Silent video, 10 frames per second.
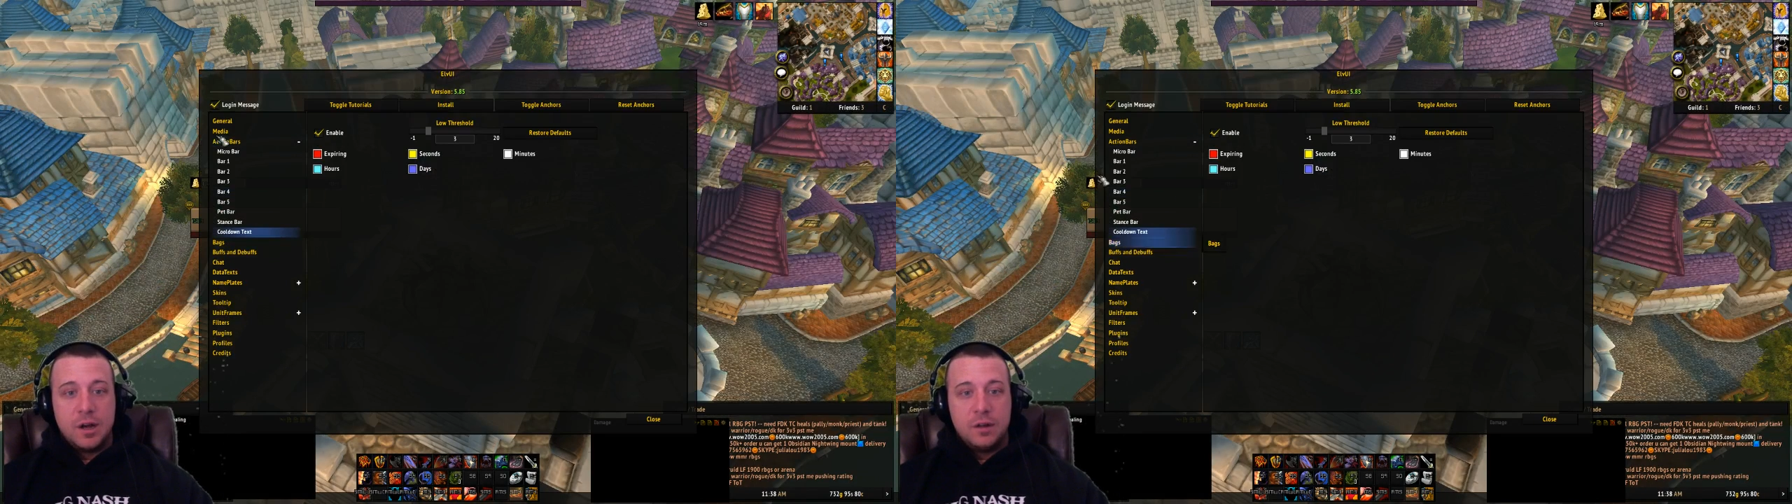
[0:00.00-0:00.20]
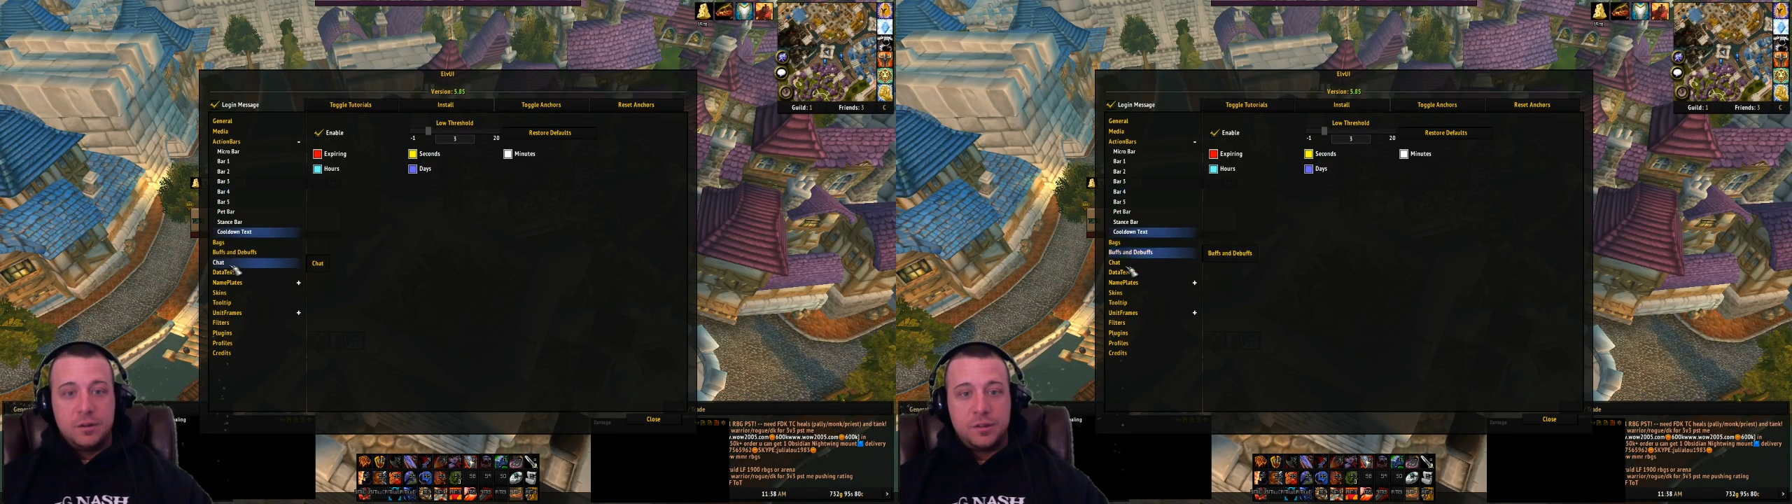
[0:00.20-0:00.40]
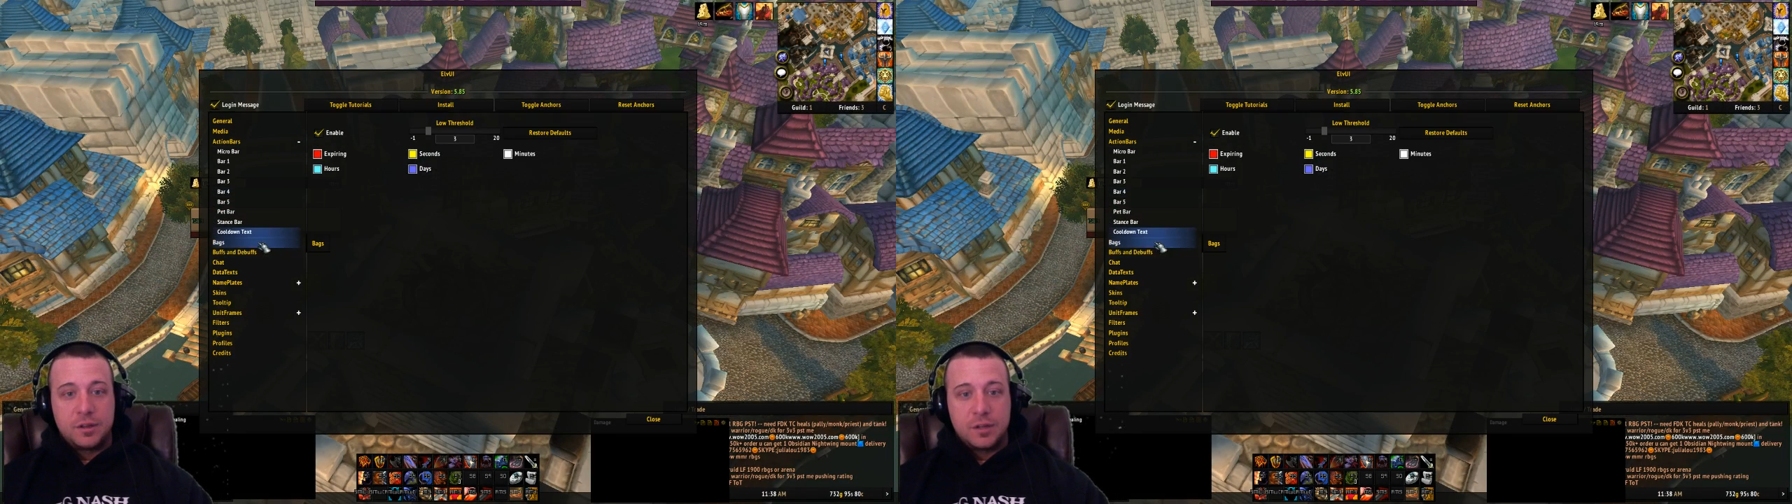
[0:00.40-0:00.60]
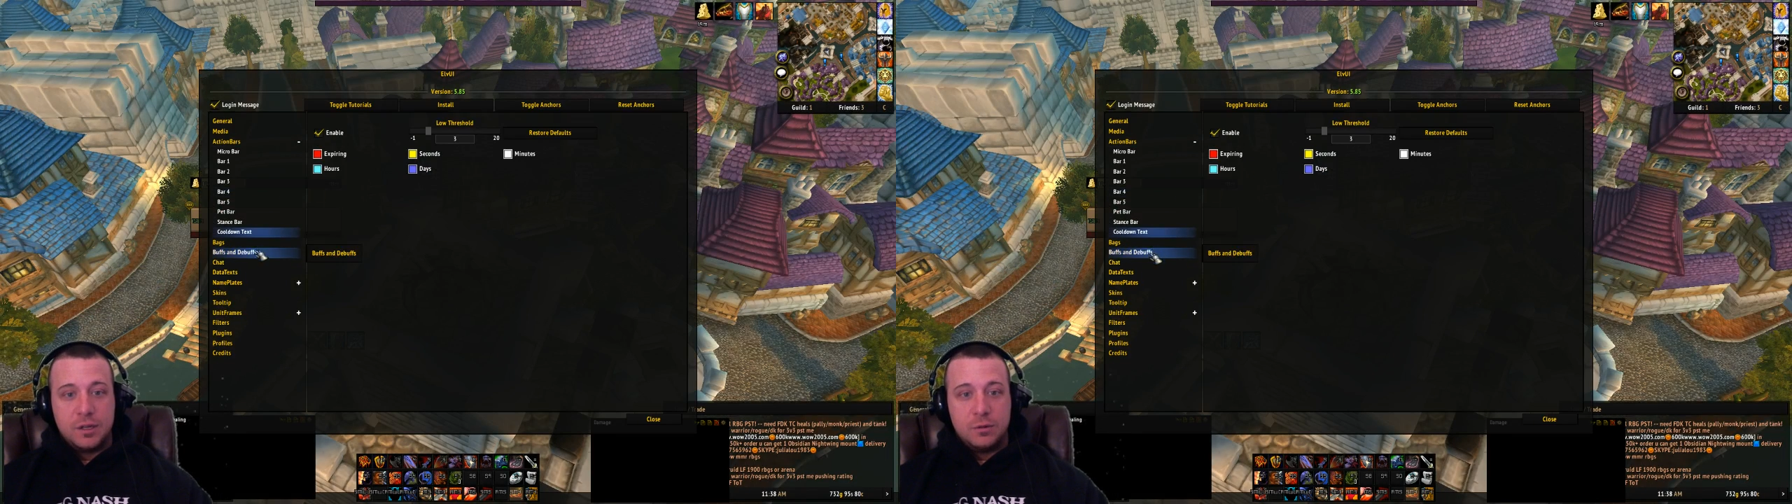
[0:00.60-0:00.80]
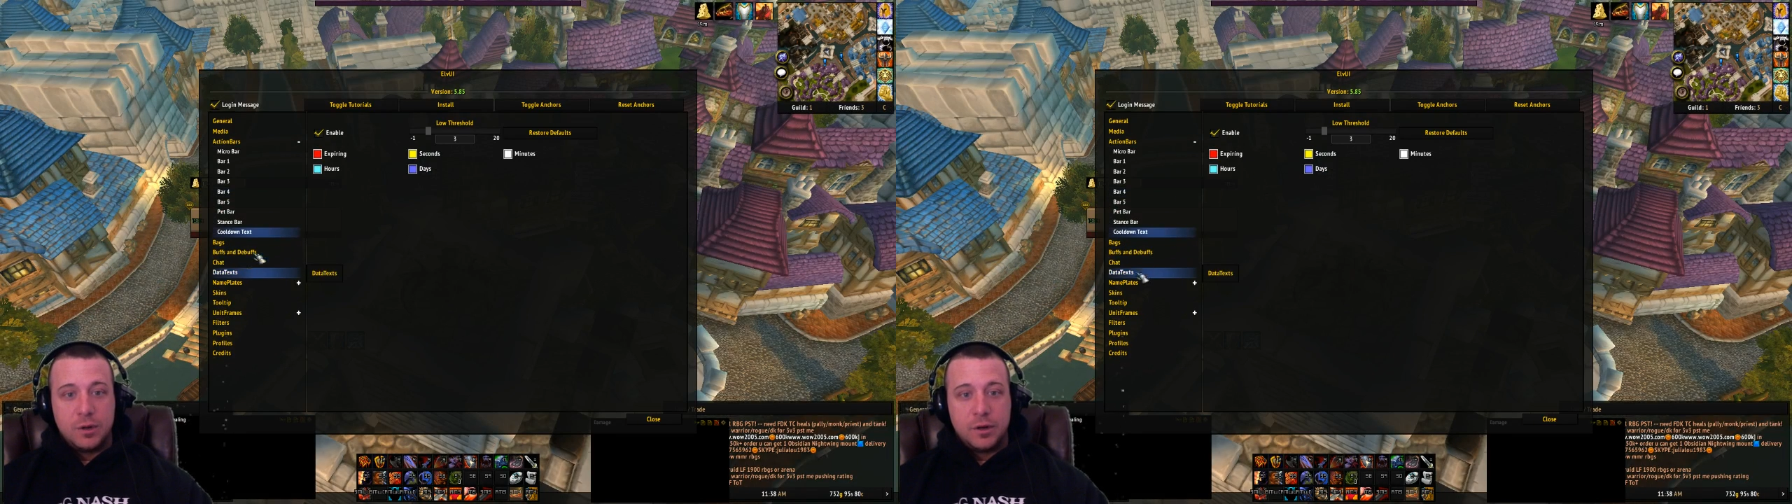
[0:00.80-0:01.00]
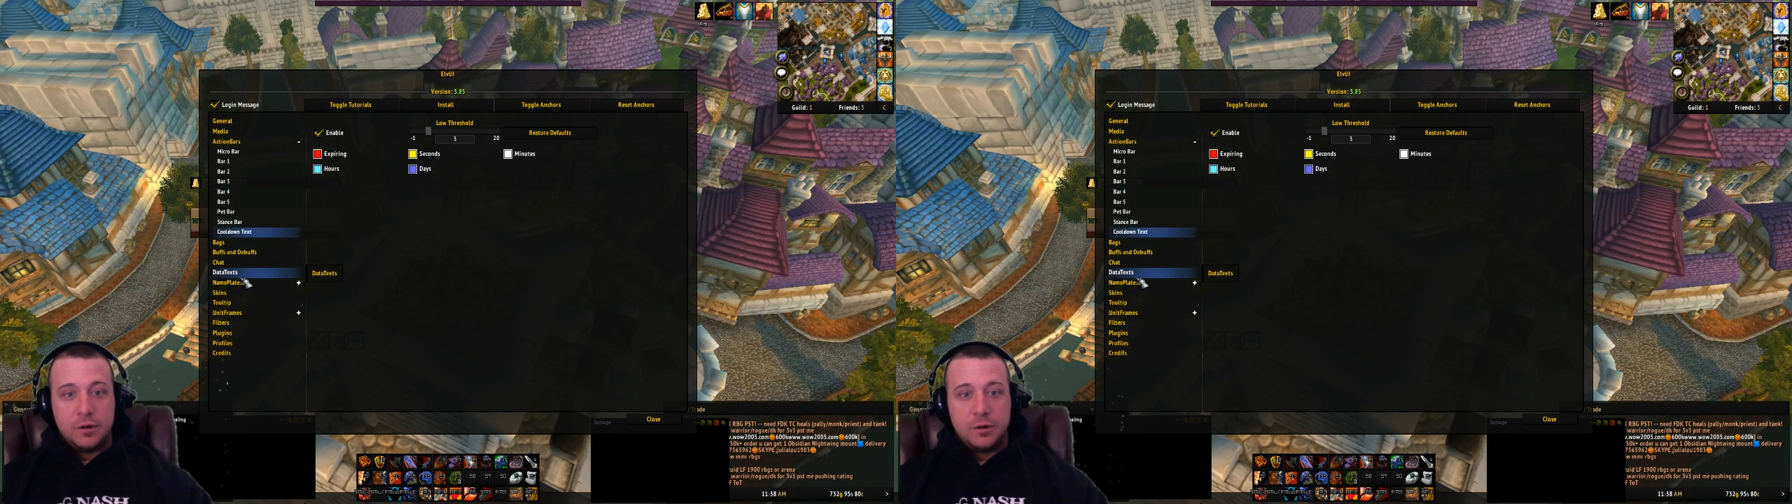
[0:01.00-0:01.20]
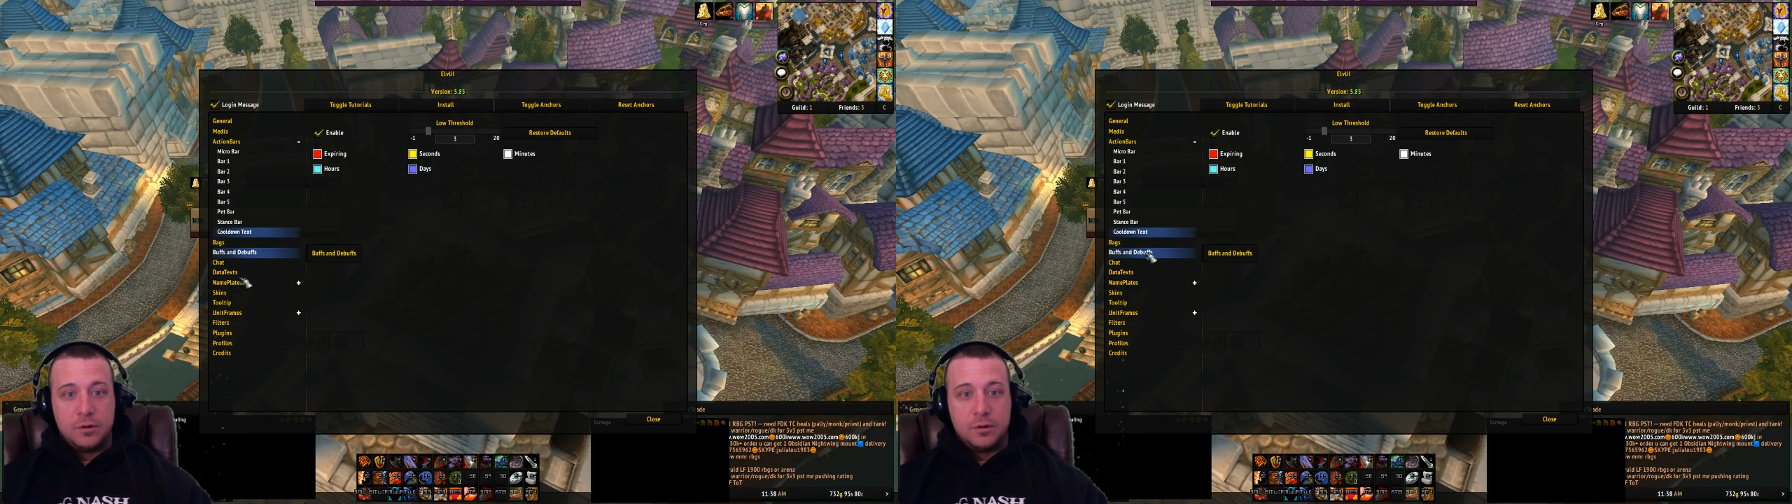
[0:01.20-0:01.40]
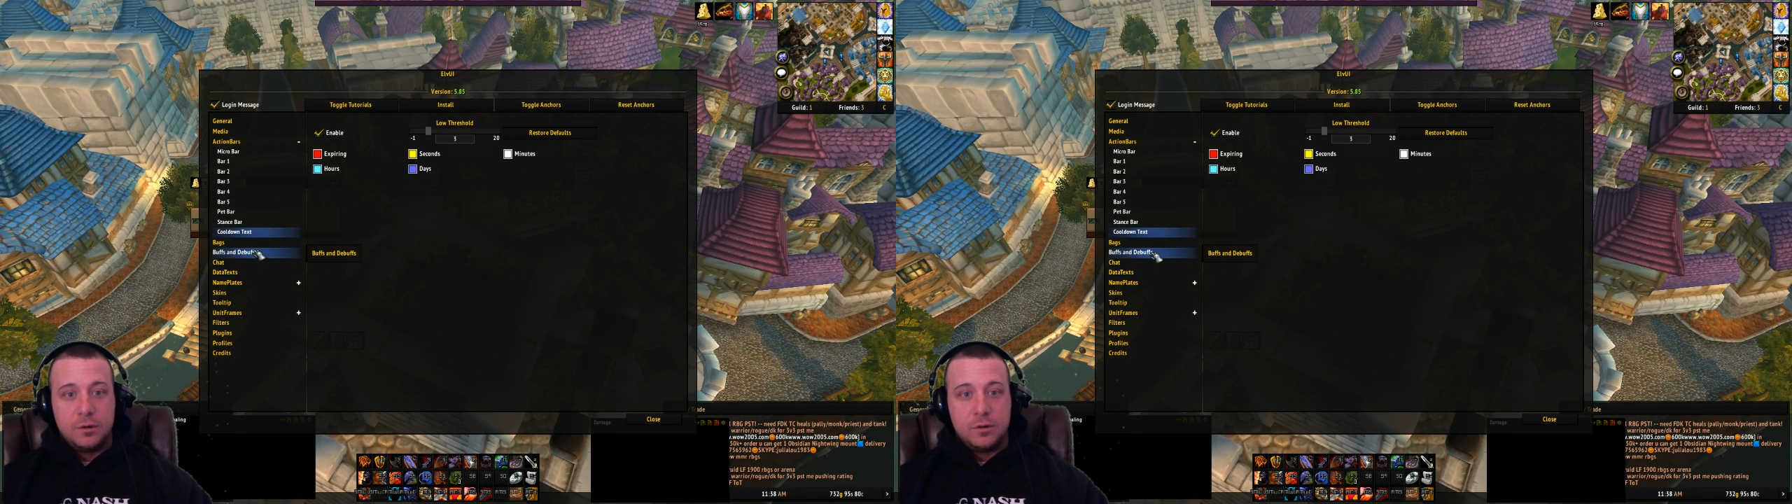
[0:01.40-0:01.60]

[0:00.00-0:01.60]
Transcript: other thing that you want to do,